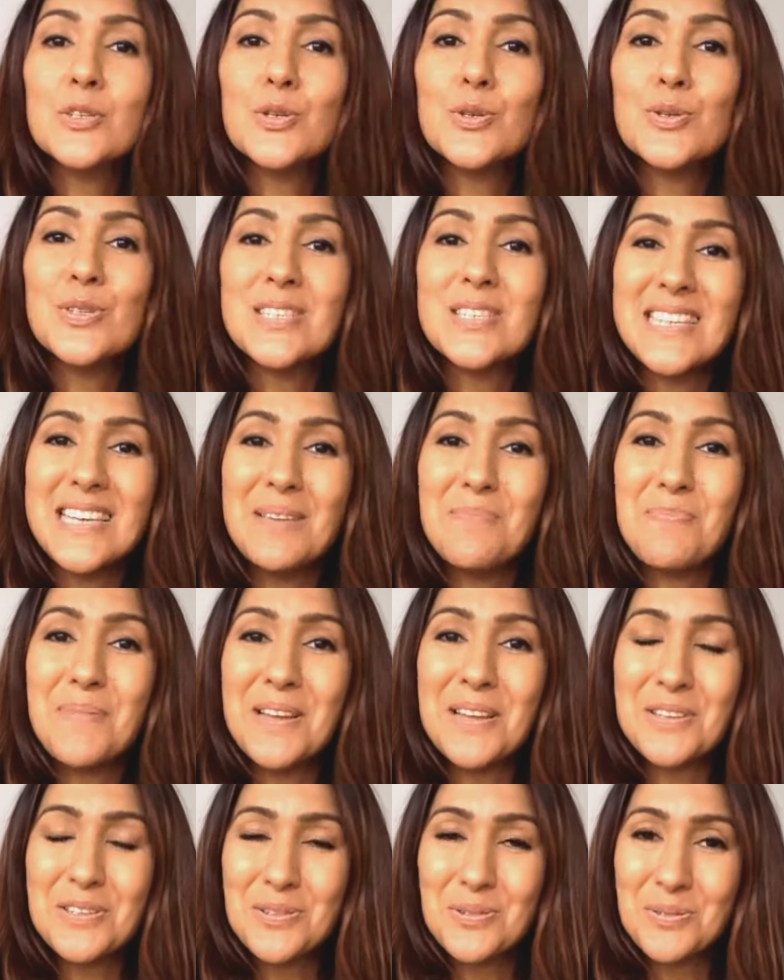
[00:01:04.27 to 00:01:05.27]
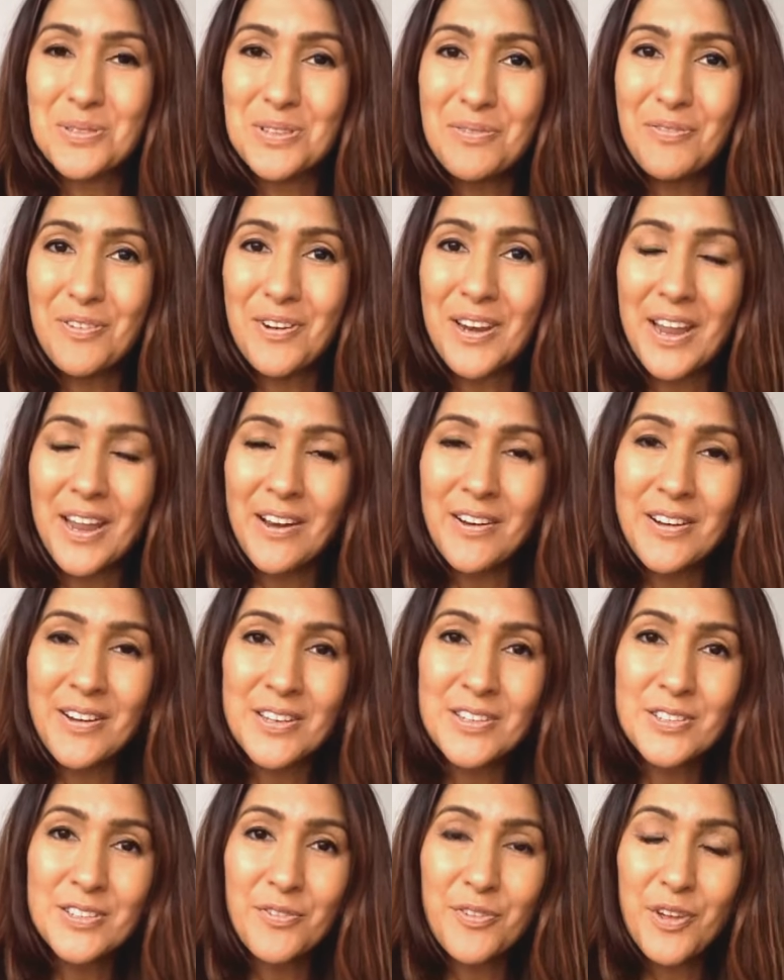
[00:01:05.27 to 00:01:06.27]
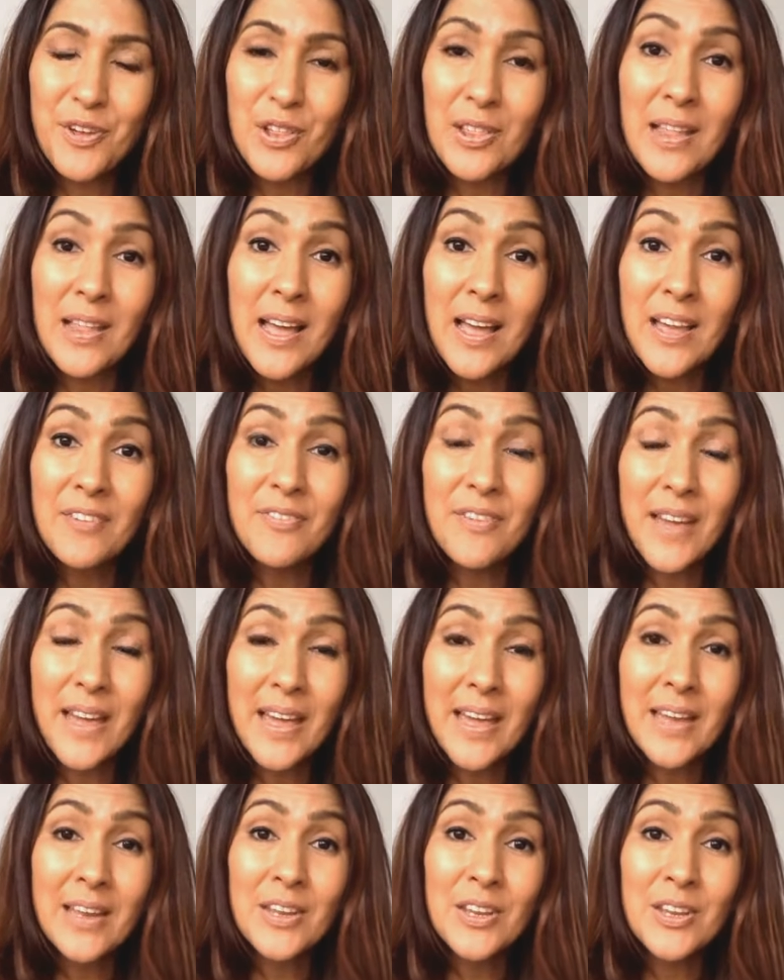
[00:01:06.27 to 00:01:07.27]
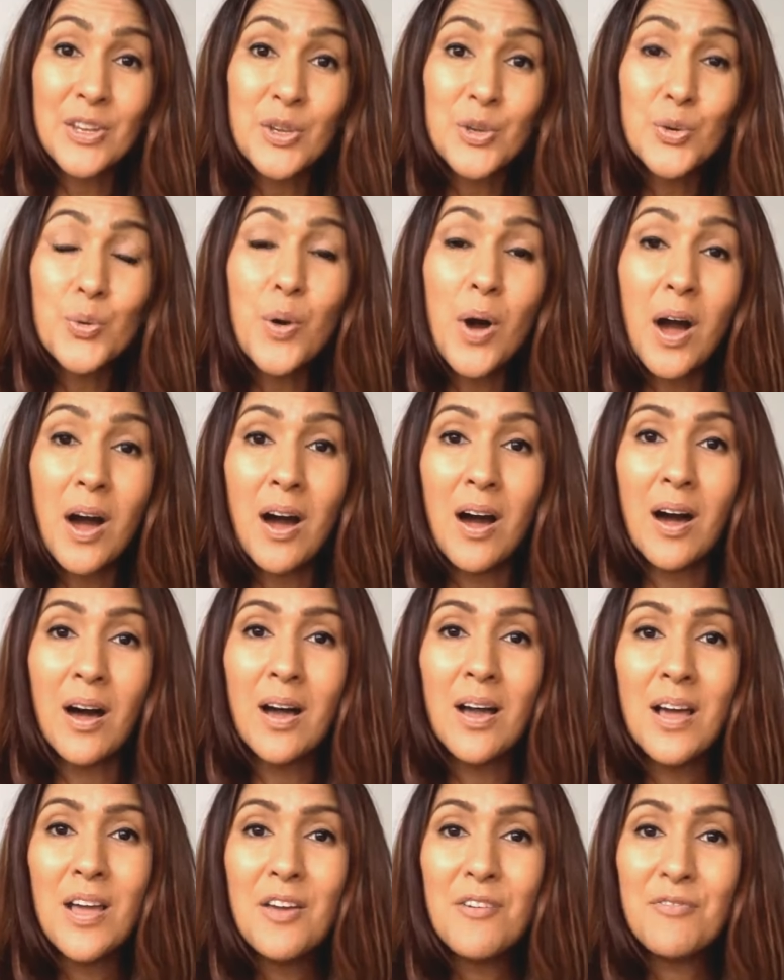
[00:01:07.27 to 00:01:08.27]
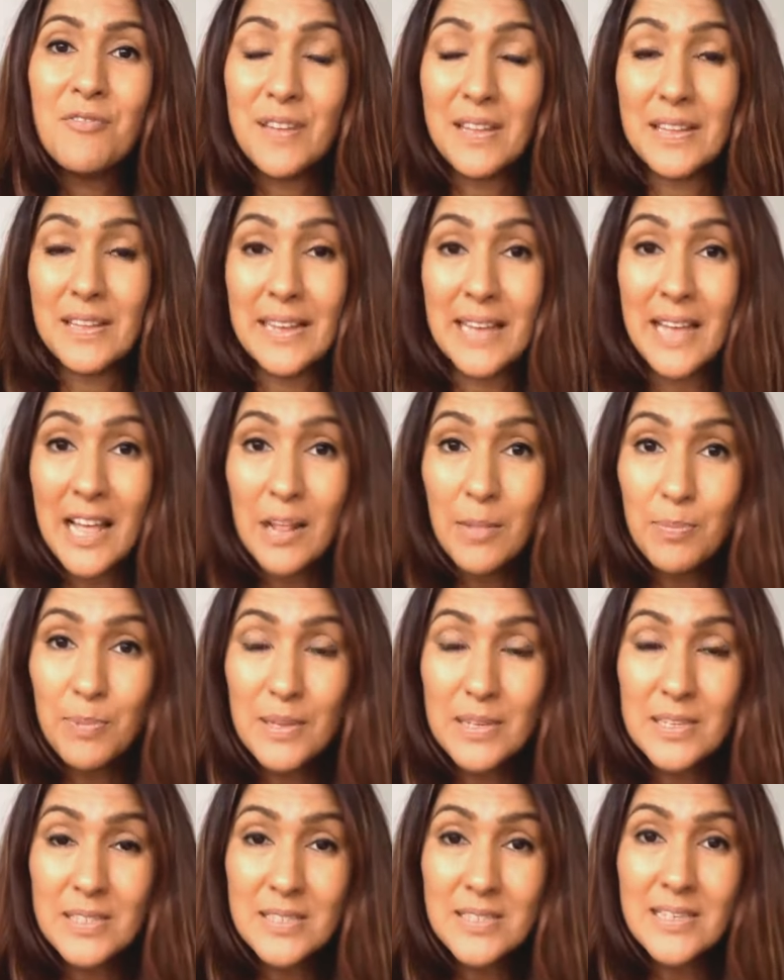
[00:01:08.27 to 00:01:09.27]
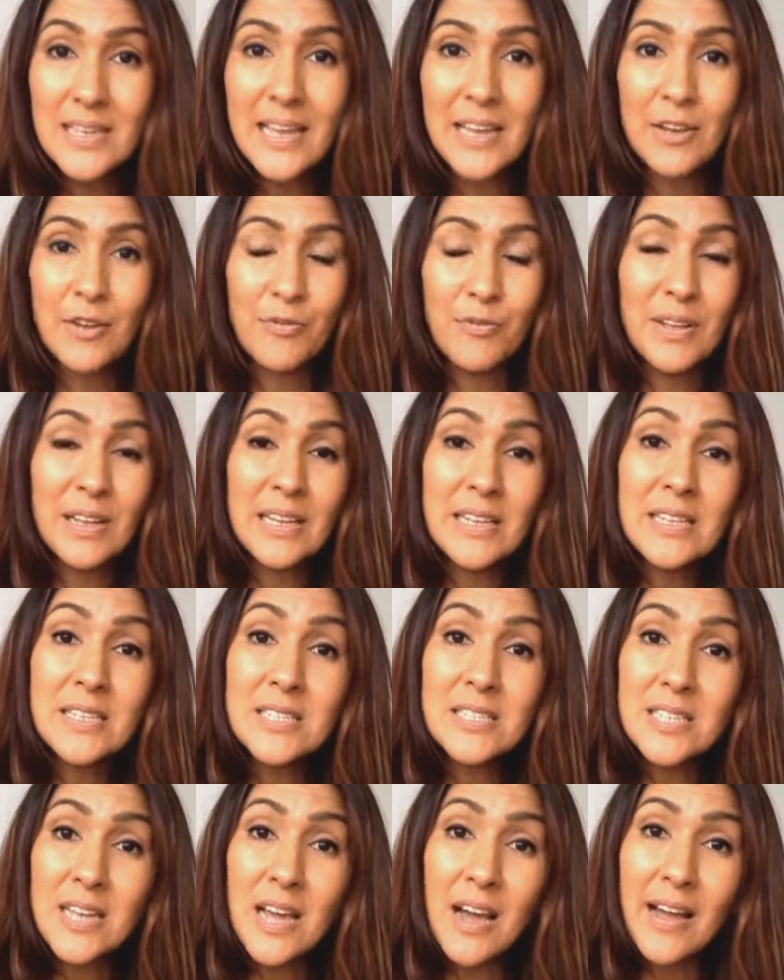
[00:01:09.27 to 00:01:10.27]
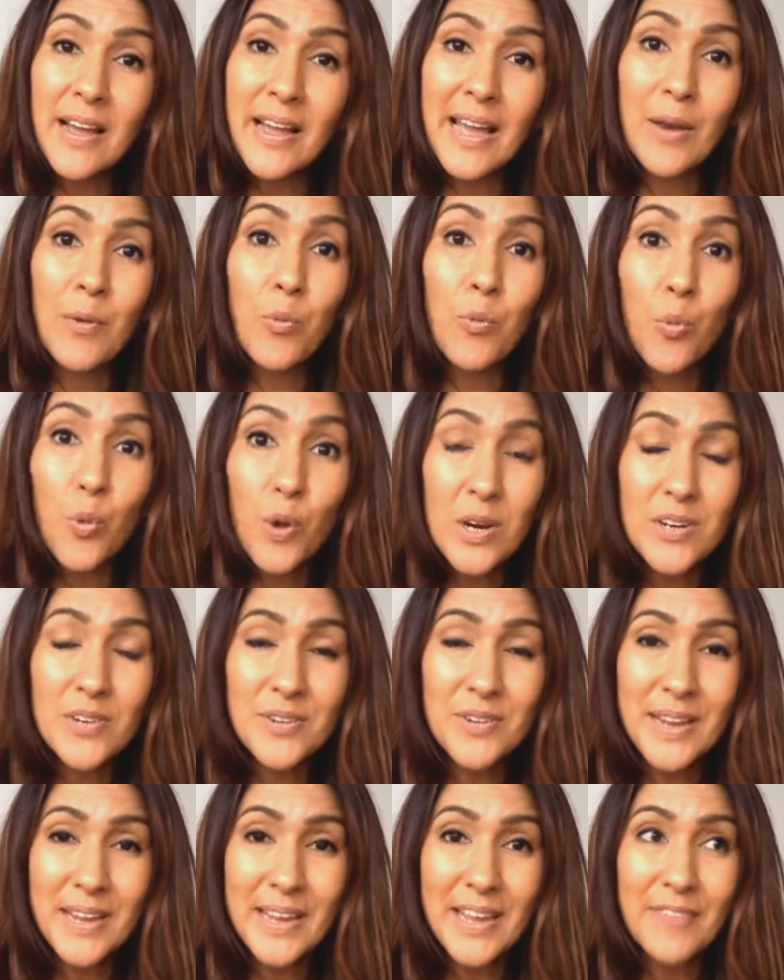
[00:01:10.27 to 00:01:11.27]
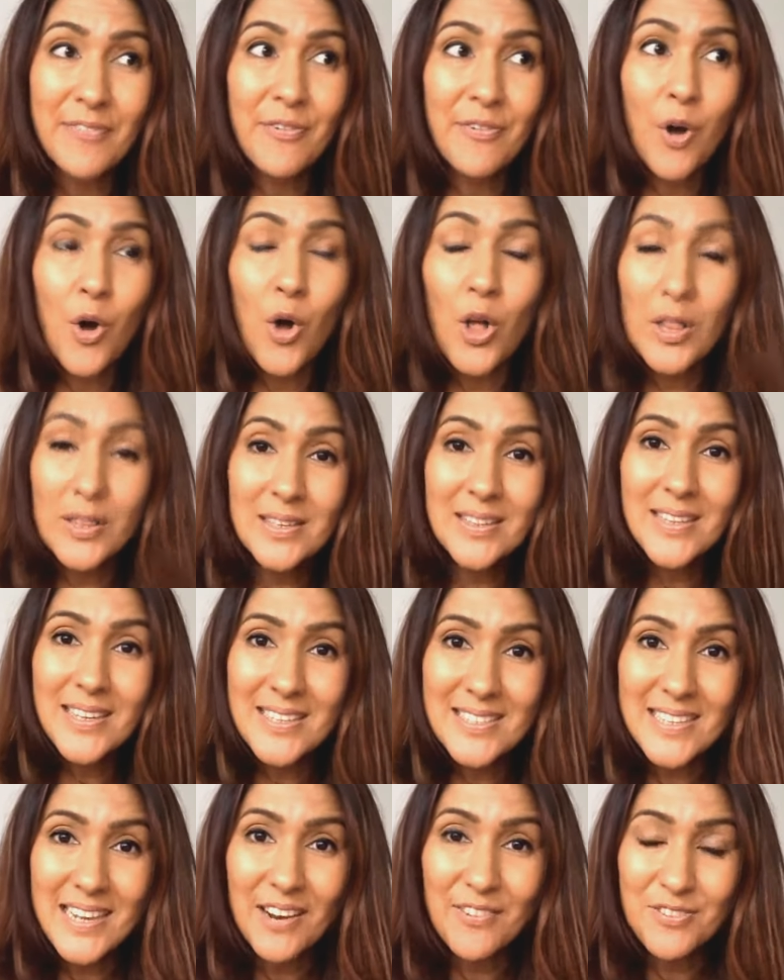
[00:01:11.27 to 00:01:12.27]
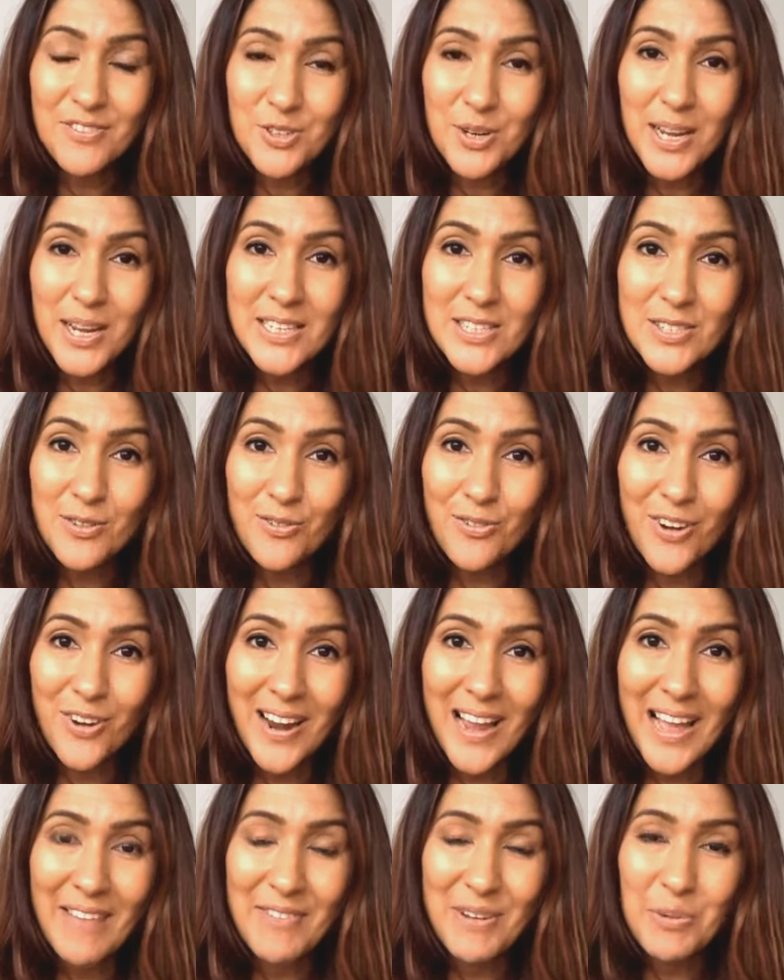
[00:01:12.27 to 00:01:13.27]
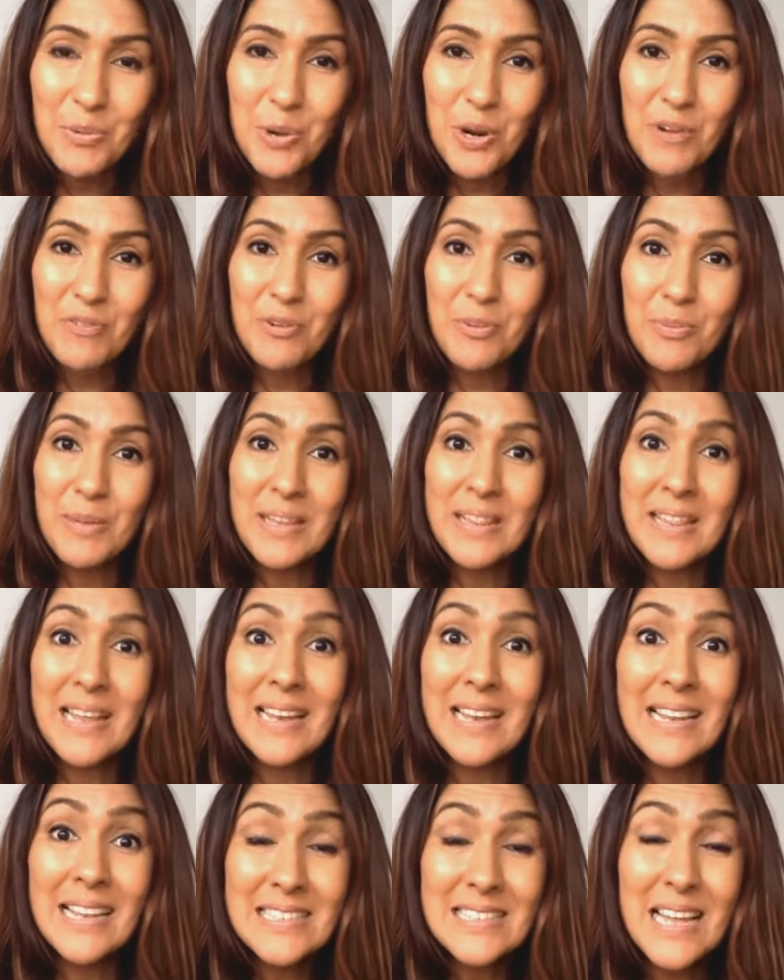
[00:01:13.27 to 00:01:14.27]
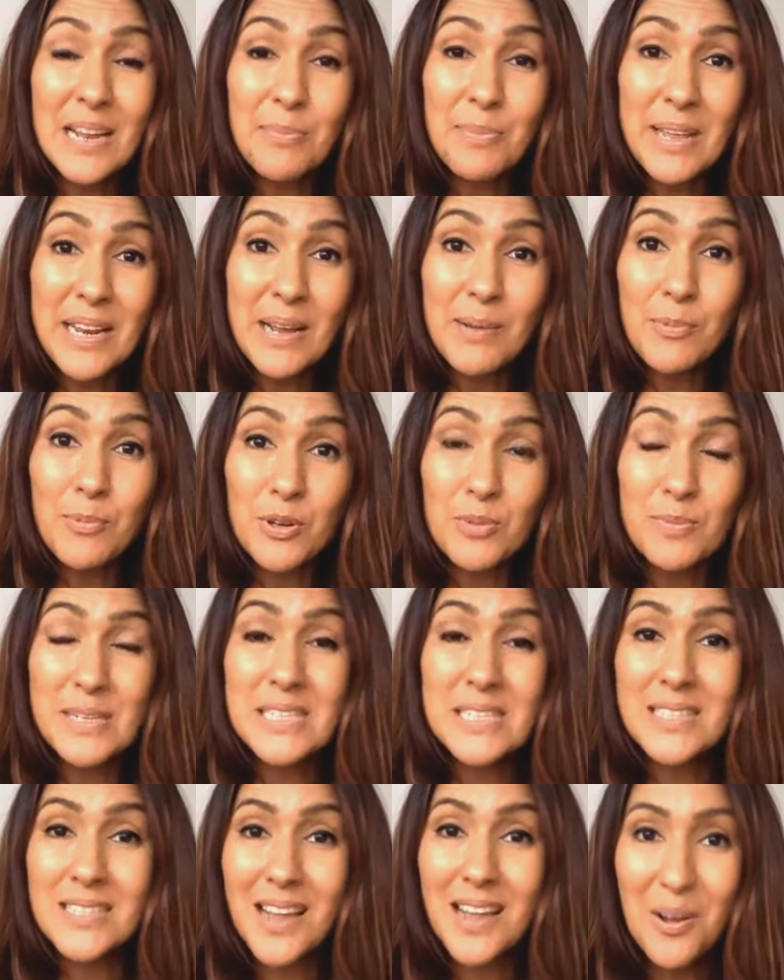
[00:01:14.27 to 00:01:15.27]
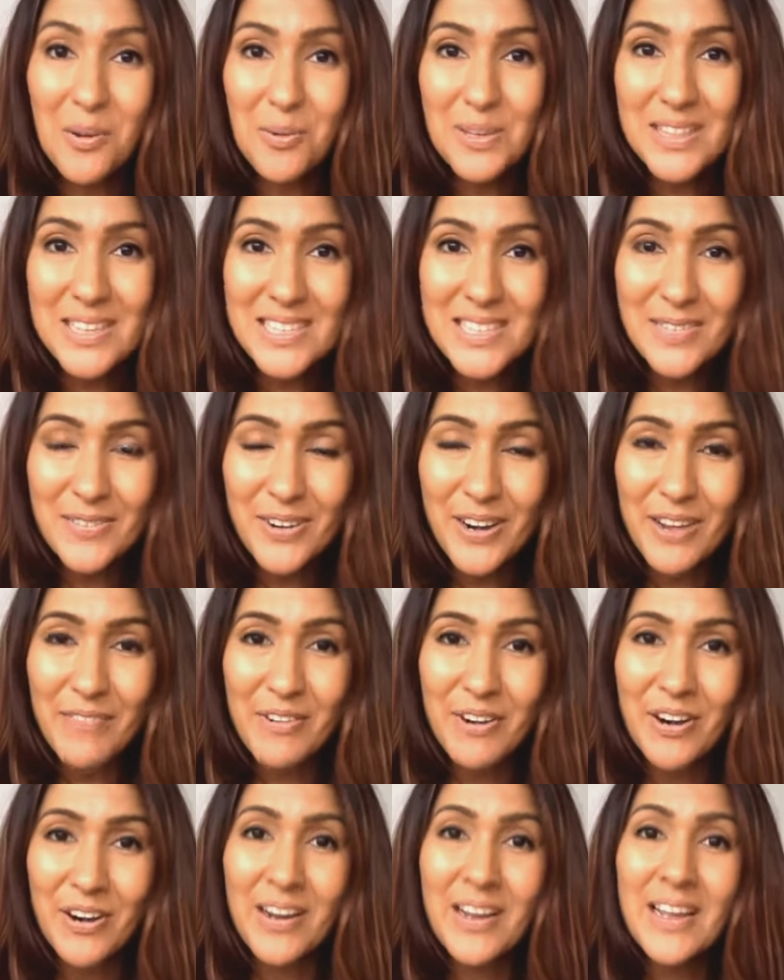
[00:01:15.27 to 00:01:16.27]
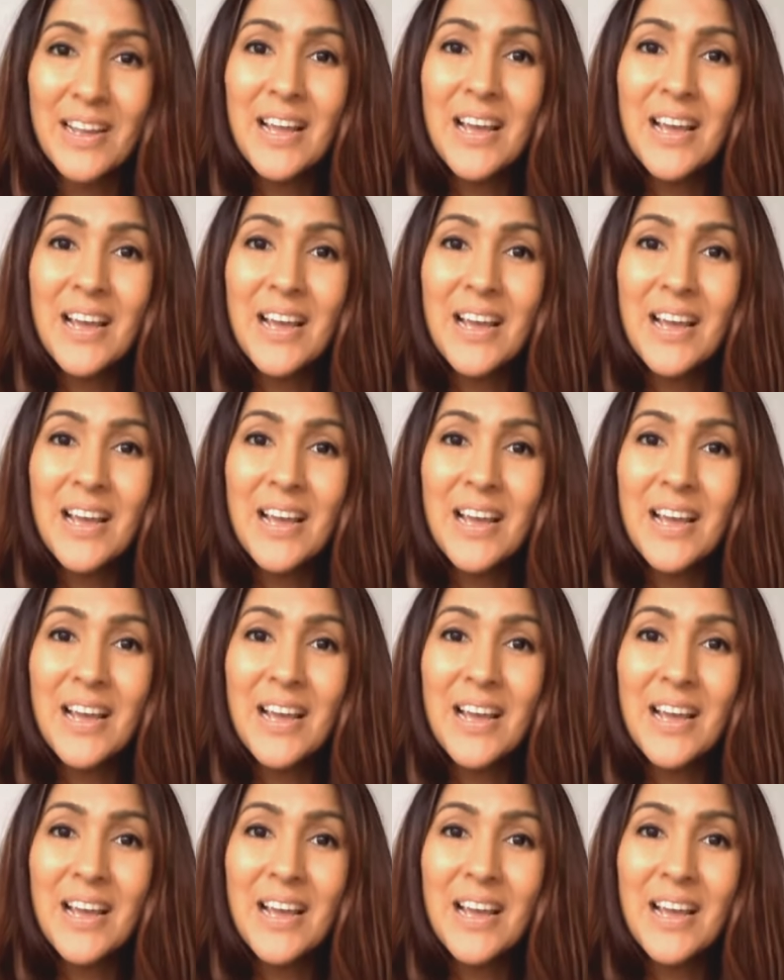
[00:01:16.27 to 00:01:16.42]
to seep into different areas of your life, and you are feeling helpless and you're feeling stuck and wondering, if all the things that I've tried so far haven't worked for me, then does that mean I'm going to be stuck with this forever?